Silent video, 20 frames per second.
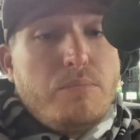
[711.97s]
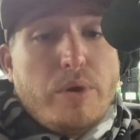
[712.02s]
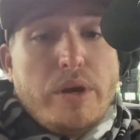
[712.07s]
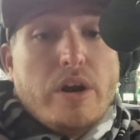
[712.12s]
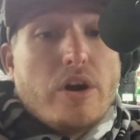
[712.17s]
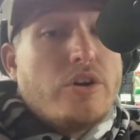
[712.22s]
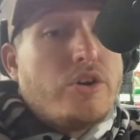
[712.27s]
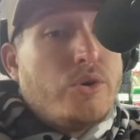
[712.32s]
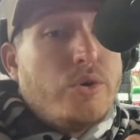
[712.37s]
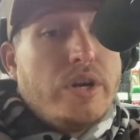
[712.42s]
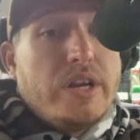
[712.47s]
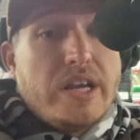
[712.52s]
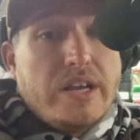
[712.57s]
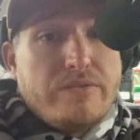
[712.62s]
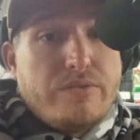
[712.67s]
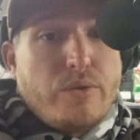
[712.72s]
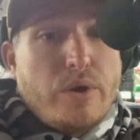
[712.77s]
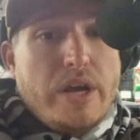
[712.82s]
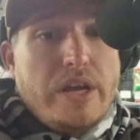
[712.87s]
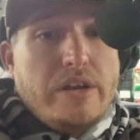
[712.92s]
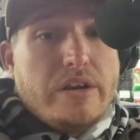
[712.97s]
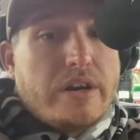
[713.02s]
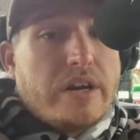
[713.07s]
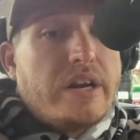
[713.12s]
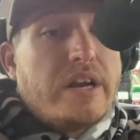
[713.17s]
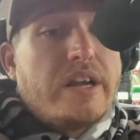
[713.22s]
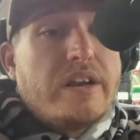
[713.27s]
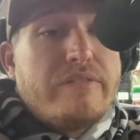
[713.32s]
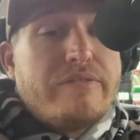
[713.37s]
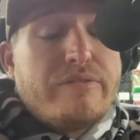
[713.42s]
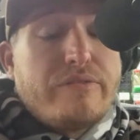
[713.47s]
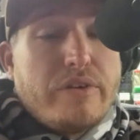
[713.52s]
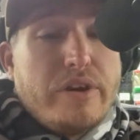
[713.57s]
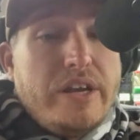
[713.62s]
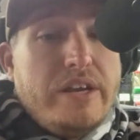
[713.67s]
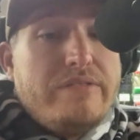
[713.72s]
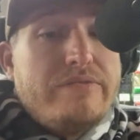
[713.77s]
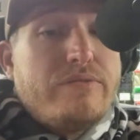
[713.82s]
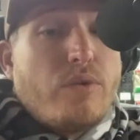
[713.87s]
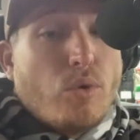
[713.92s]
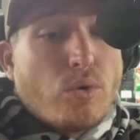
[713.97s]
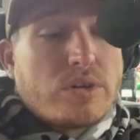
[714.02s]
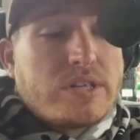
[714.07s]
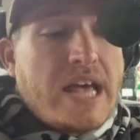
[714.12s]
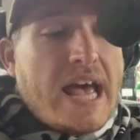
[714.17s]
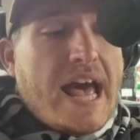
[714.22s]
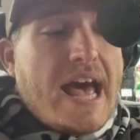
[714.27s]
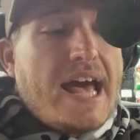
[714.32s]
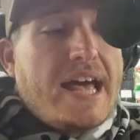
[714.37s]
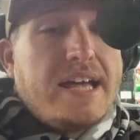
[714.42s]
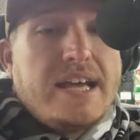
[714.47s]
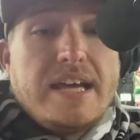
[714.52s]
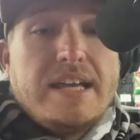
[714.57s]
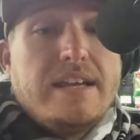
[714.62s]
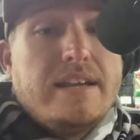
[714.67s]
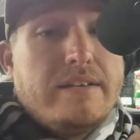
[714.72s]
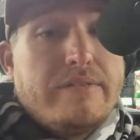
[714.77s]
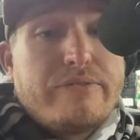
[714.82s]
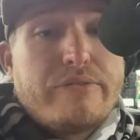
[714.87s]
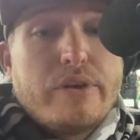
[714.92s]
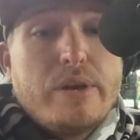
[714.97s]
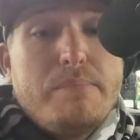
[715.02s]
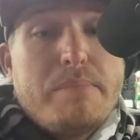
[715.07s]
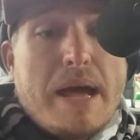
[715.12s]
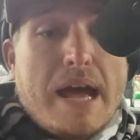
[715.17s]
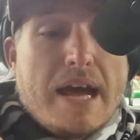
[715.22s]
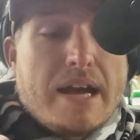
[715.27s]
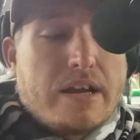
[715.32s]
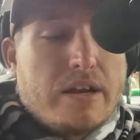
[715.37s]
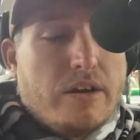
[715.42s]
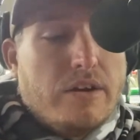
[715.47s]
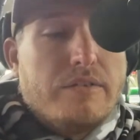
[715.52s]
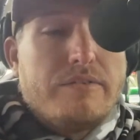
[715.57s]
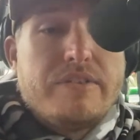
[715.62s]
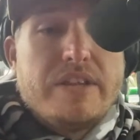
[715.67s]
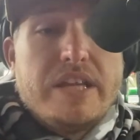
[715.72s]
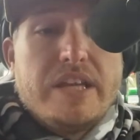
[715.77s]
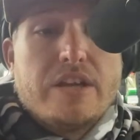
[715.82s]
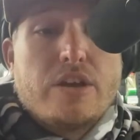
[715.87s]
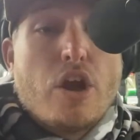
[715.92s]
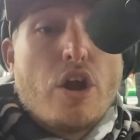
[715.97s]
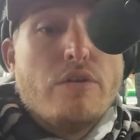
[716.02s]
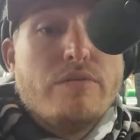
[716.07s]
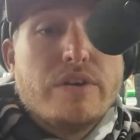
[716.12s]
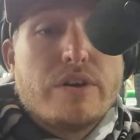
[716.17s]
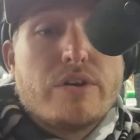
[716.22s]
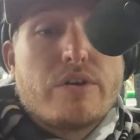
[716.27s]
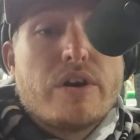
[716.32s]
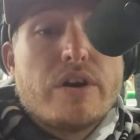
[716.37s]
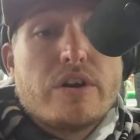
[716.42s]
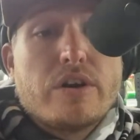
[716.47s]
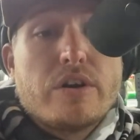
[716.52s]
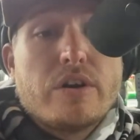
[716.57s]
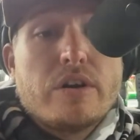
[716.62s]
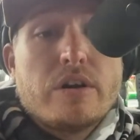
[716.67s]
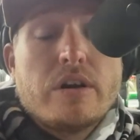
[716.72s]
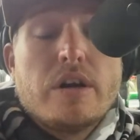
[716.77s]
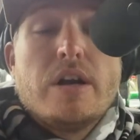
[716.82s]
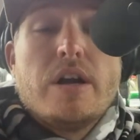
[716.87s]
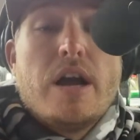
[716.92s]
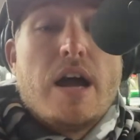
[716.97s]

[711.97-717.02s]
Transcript: We are doing a giveaway. You're going to get a free Fulks hat and then a free pack of the COVID critter